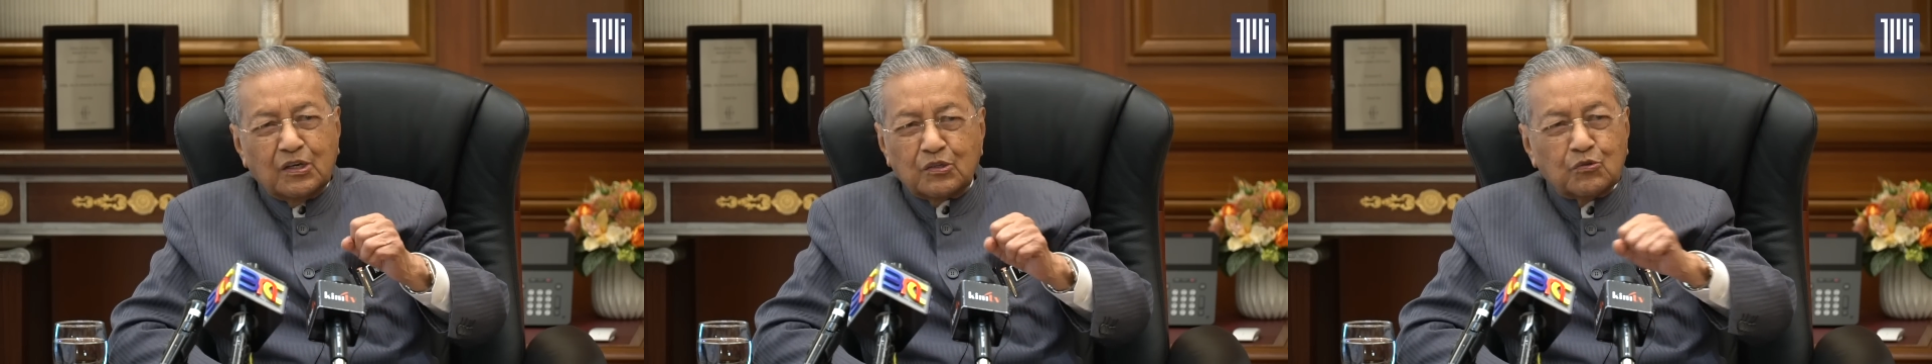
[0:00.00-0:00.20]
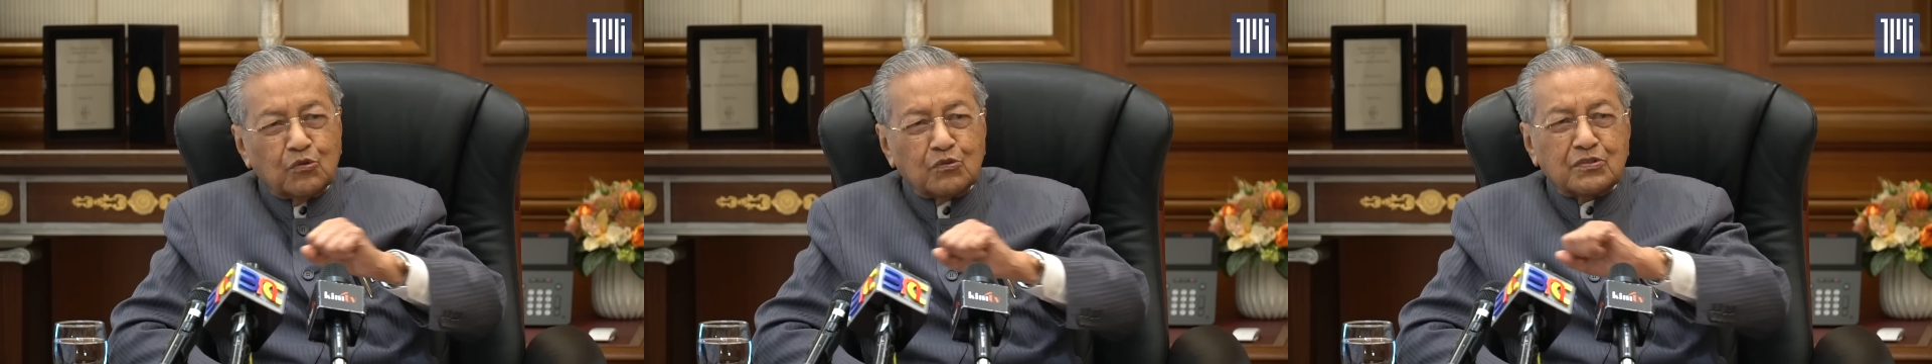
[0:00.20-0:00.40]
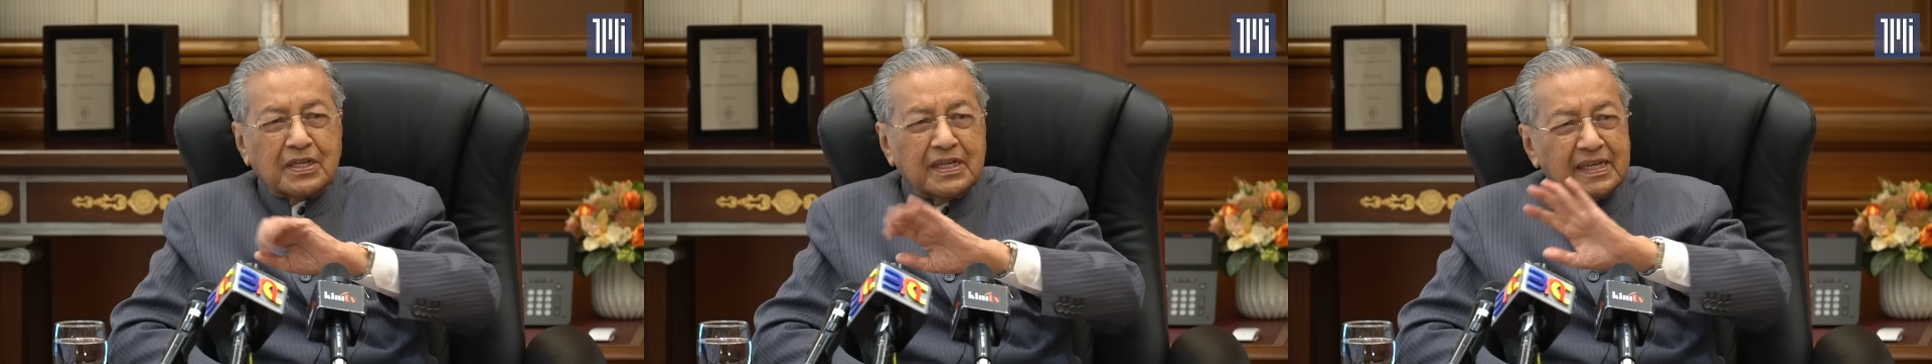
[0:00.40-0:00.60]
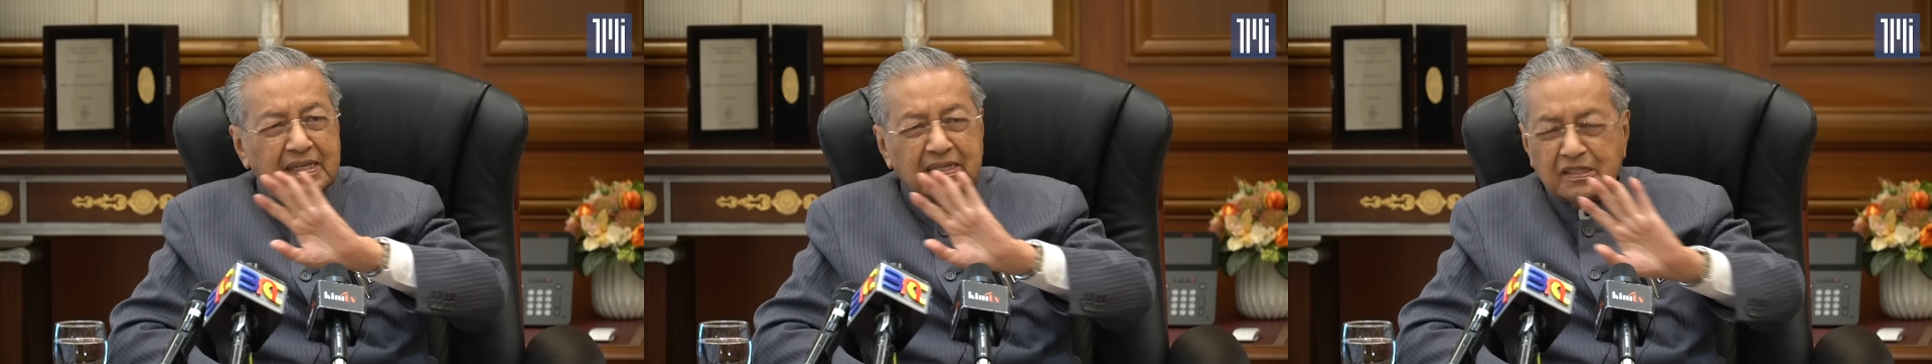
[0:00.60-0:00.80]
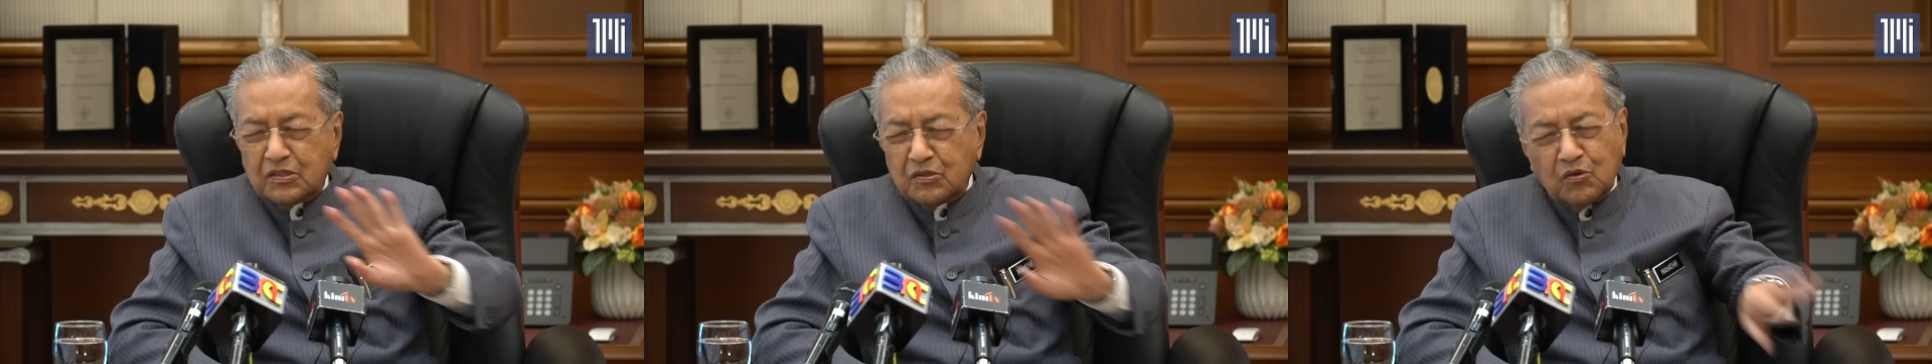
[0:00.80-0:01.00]
Those
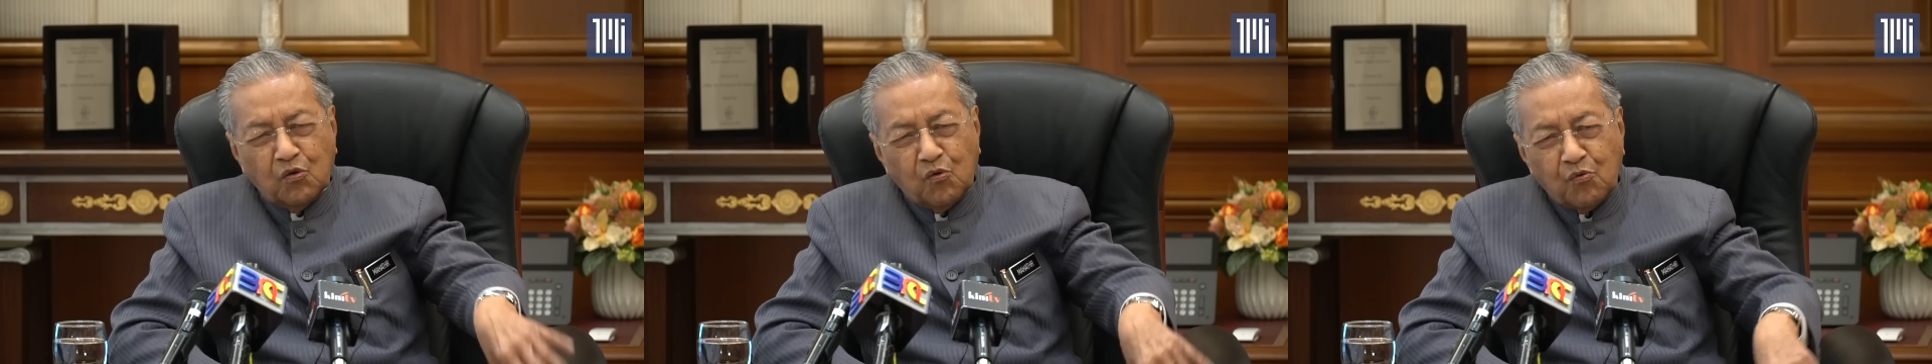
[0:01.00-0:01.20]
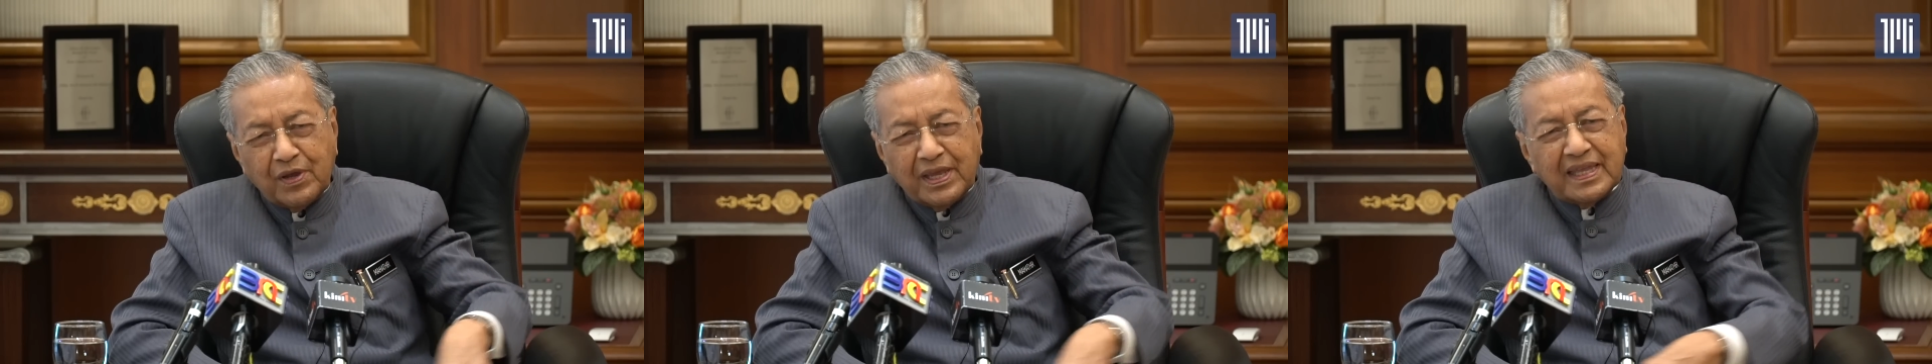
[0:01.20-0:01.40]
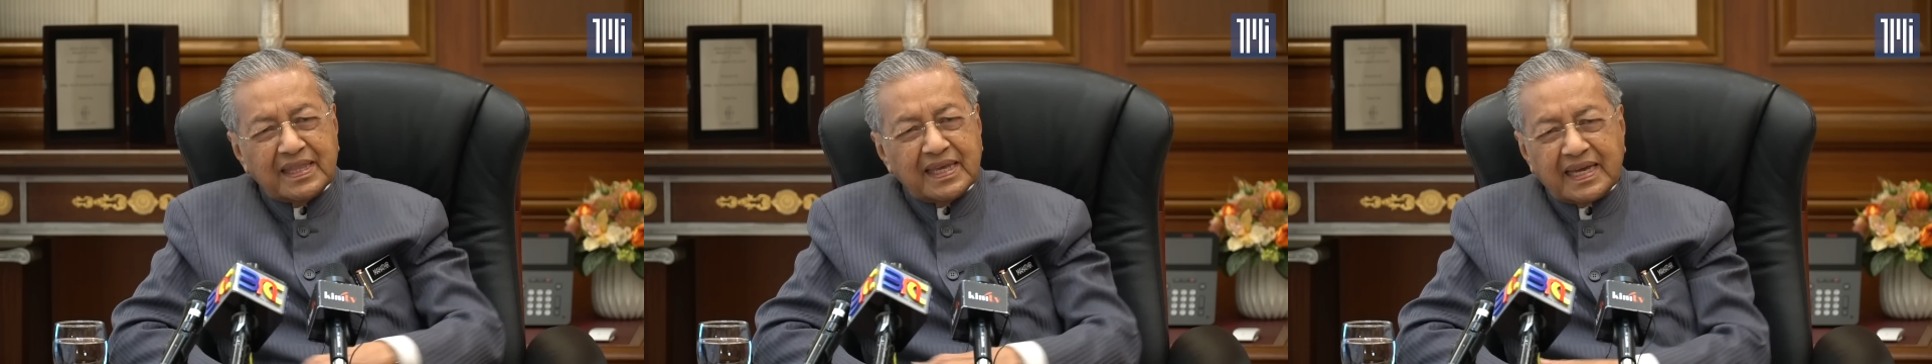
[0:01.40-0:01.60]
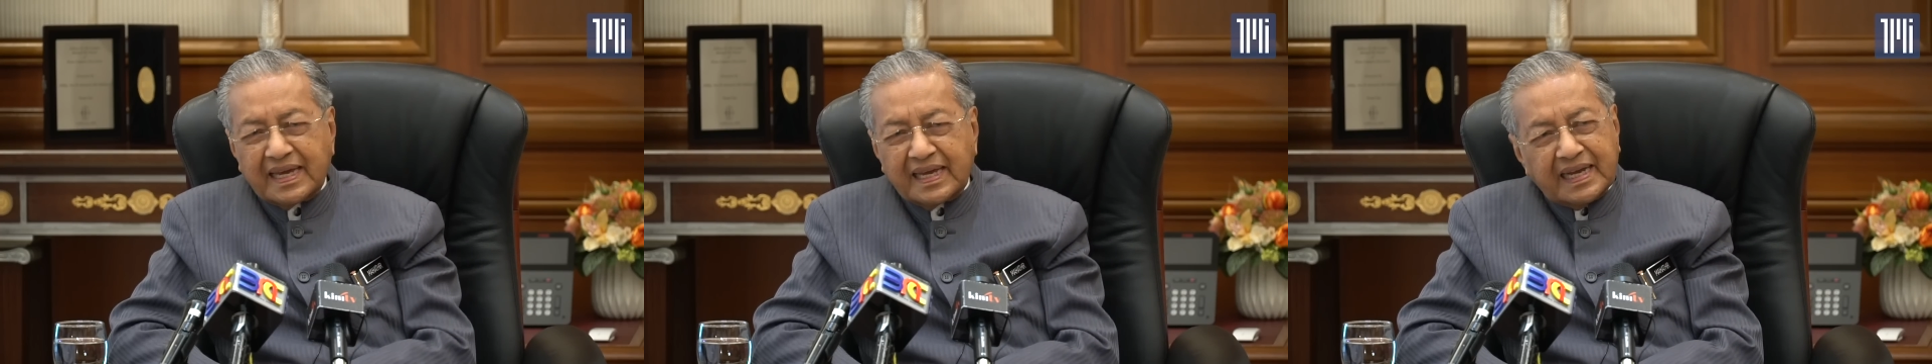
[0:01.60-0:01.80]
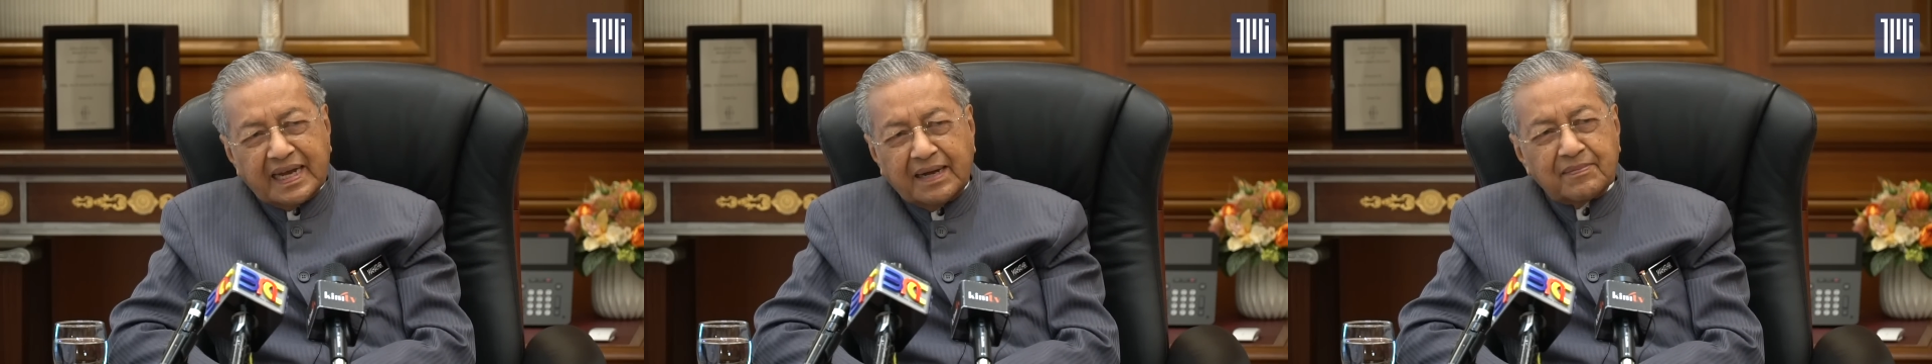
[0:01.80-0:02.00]
leaders, no way they
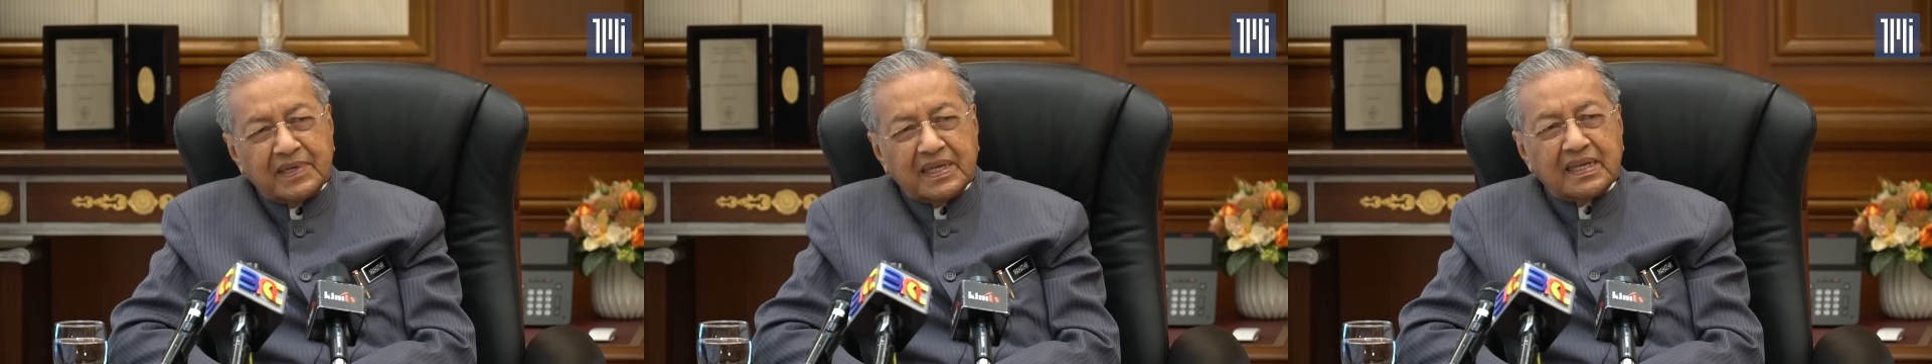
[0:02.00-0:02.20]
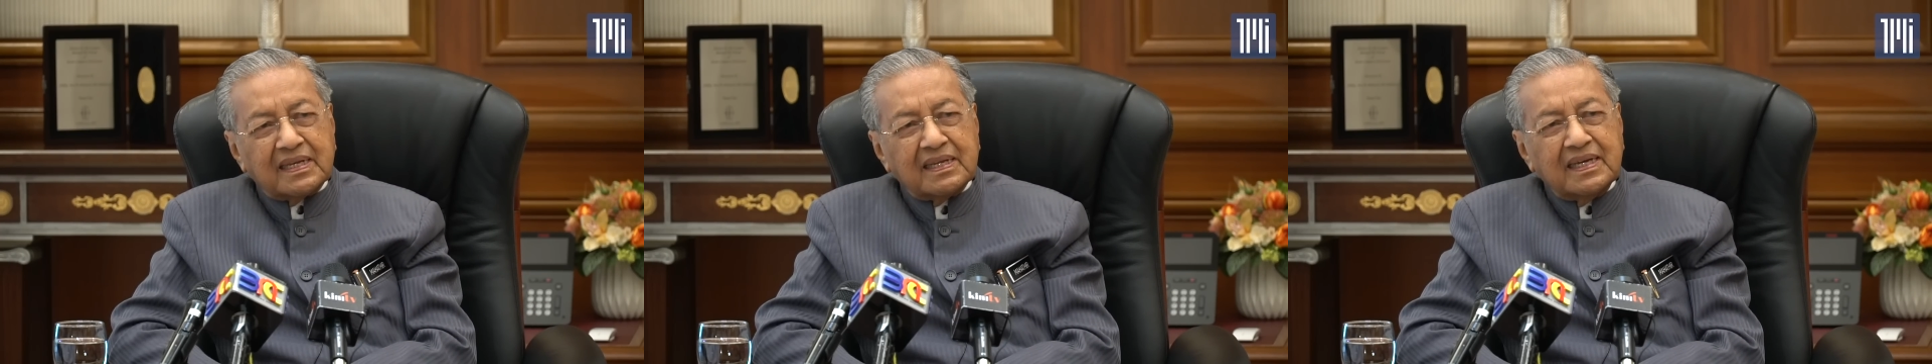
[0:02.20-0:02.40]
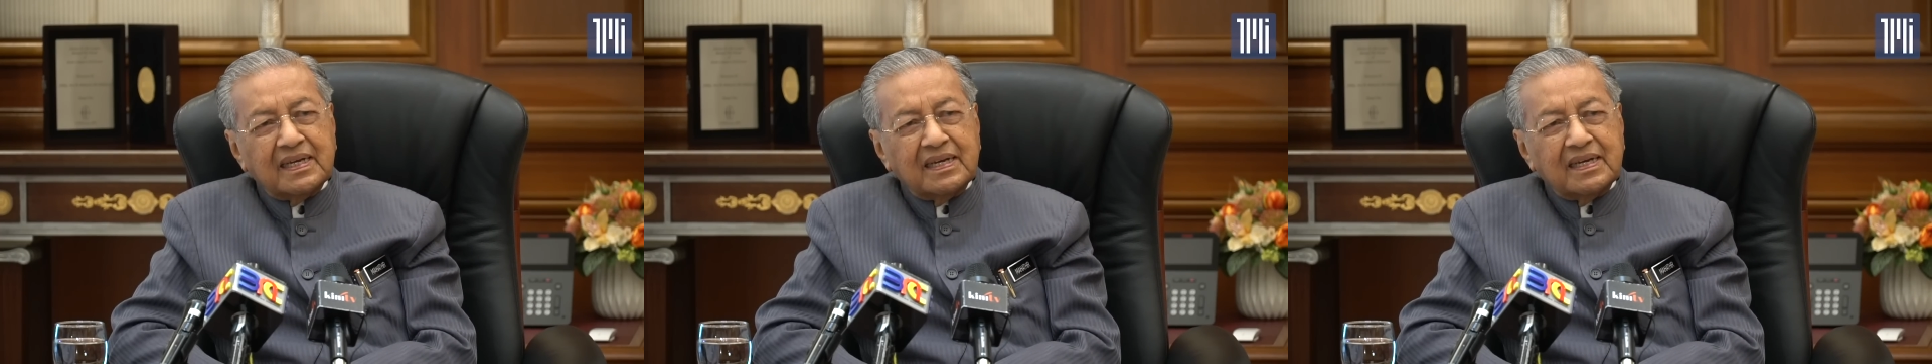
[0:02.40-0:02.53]
can come in.